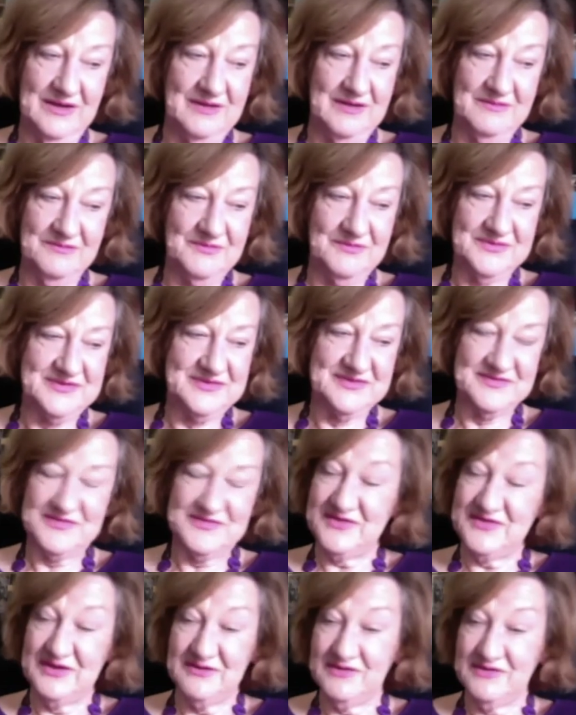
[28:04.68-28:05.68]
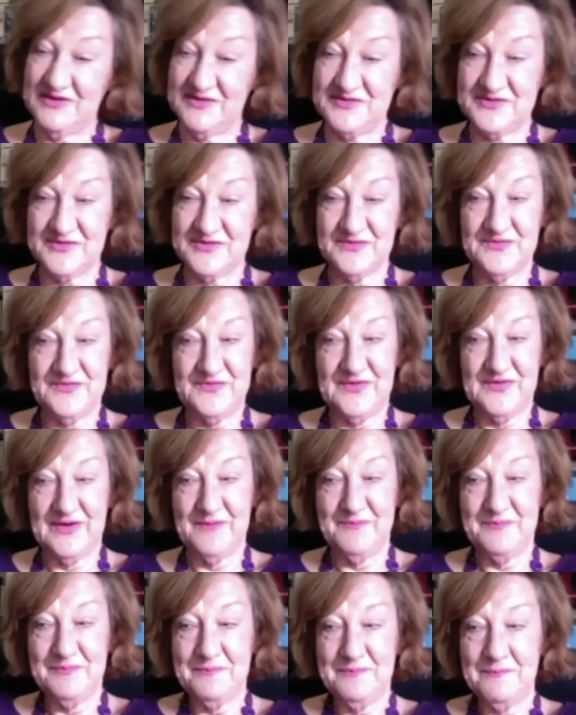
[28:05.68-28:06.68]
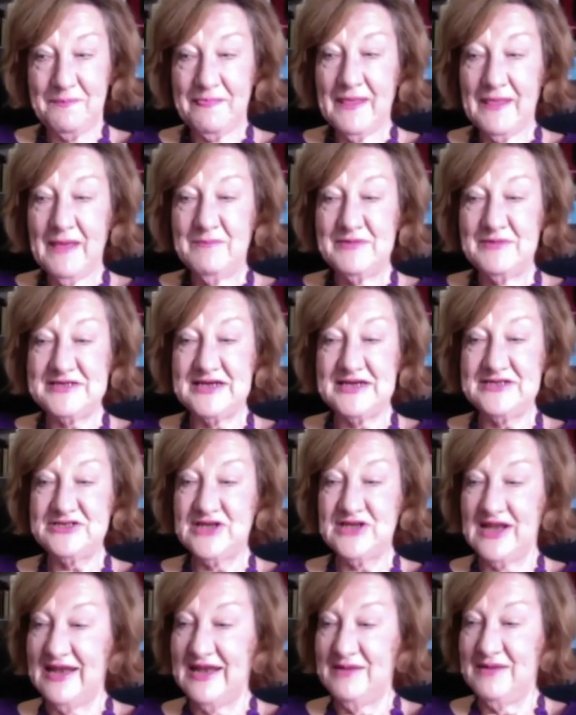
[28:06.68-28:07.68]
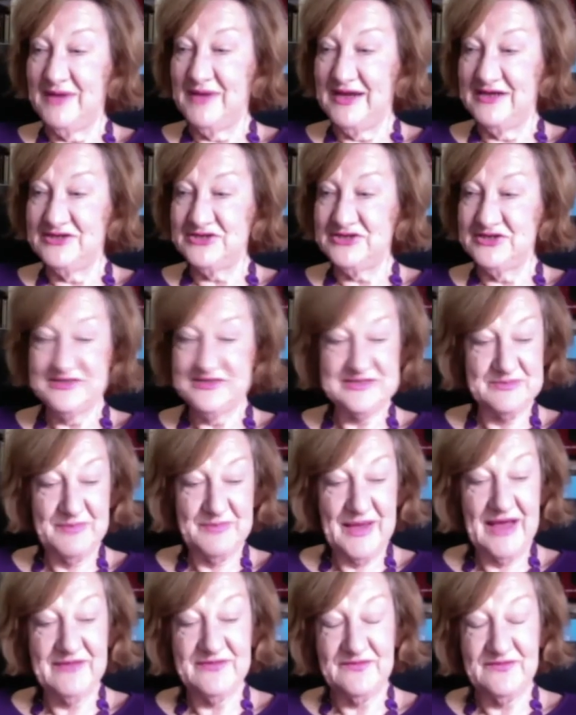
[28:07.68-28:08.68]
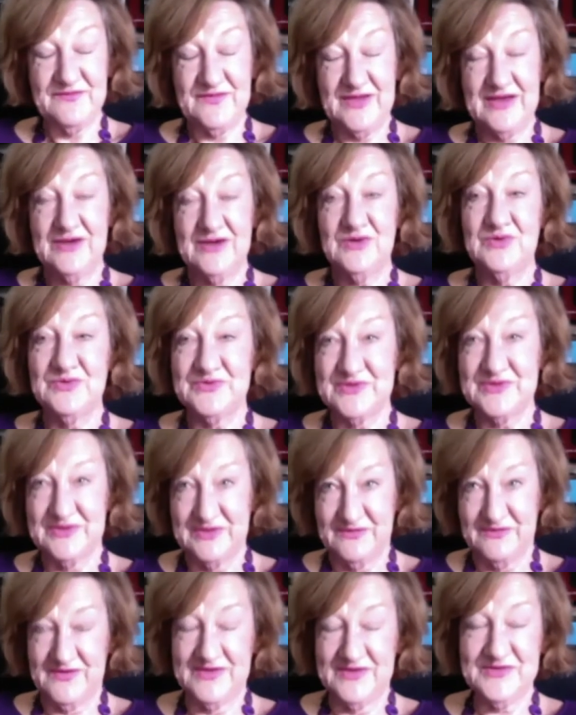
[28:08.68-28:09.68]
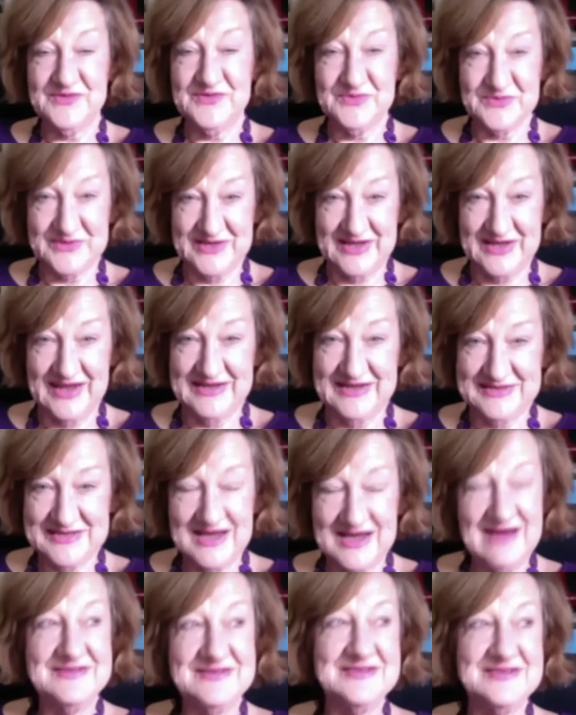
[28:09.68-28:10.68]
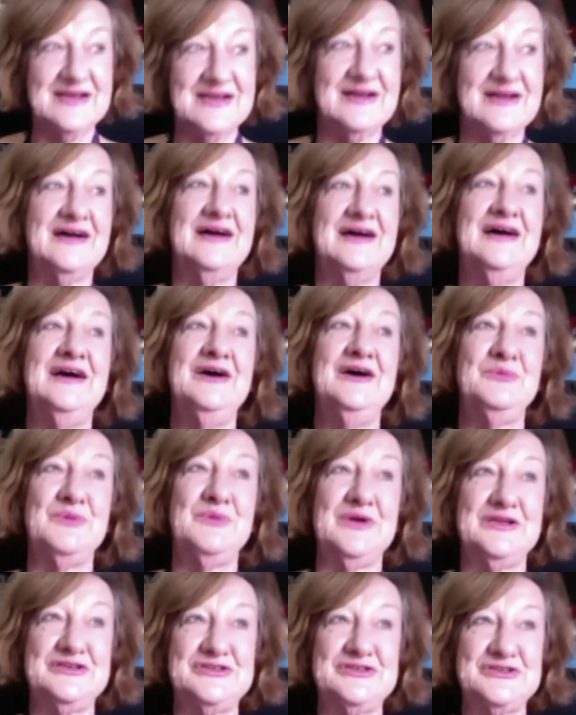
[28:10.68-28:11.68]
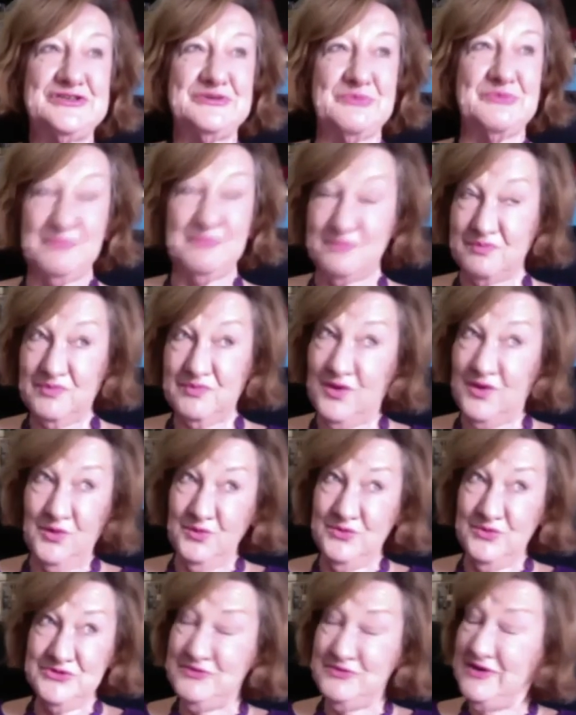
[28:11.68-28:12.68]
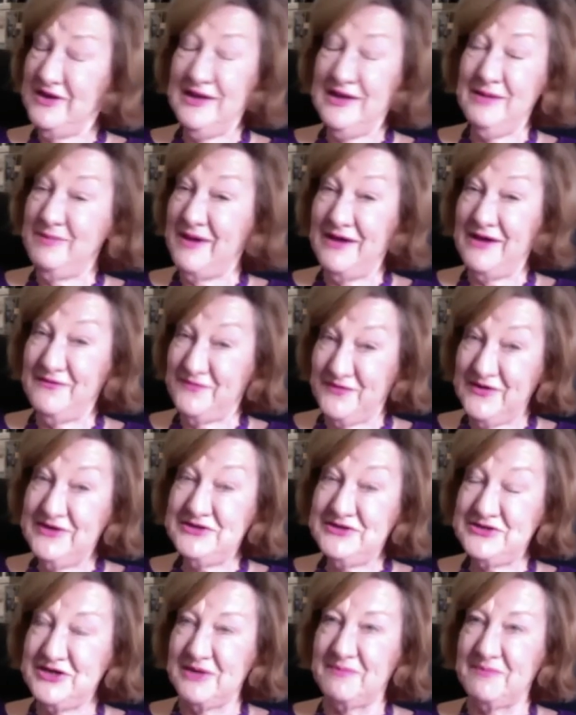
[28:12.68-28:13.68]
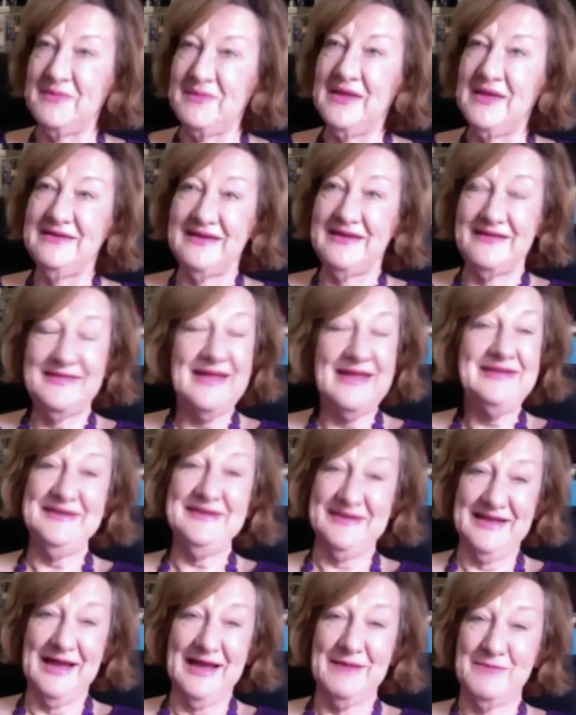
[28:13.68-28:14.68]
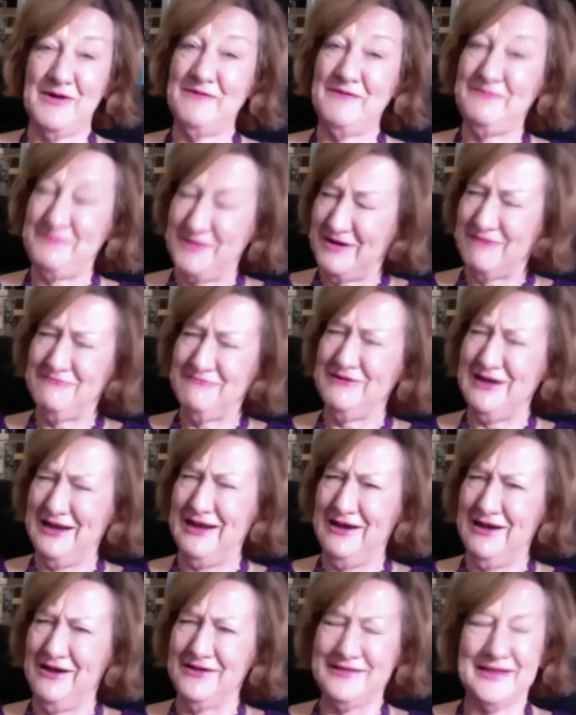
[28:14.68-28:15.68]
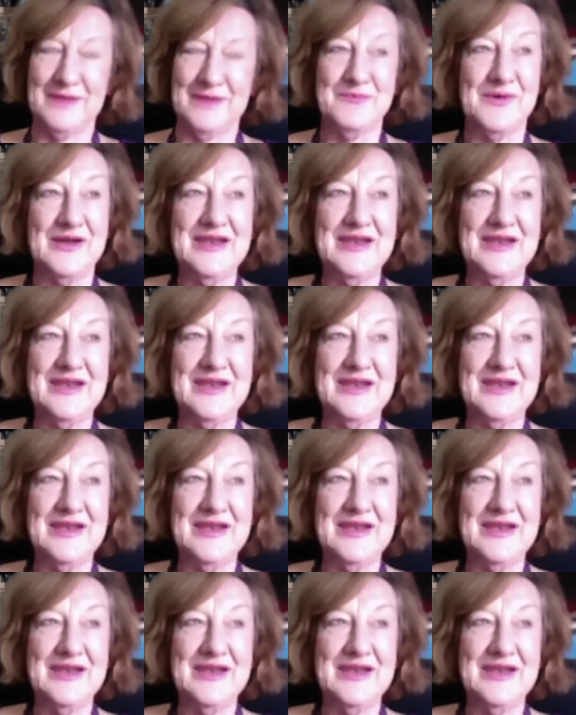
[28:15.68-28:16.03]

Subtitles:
was a series of potential animations about the vehicles and the vessels in Antarctica, which was really about friendship. Now, that didn't come off, but I really liked that one.